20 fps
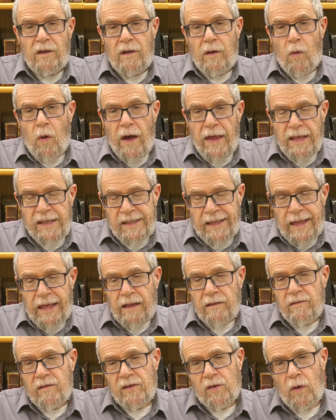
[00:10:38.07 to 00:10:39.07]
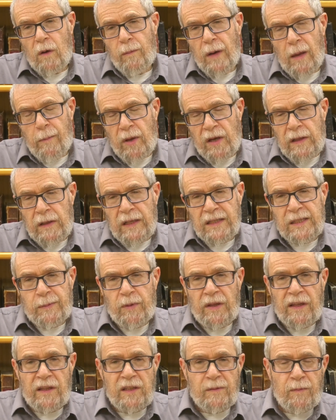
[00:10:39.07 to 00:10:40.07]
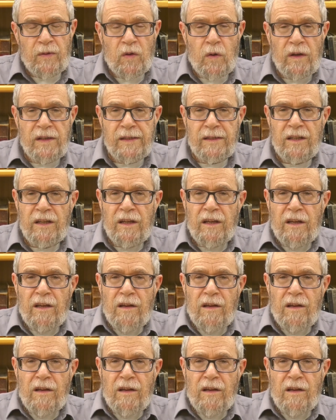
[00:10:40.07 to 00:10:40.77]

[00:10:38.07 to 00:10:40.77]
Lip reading: Why is that? So Abarbanel explains, because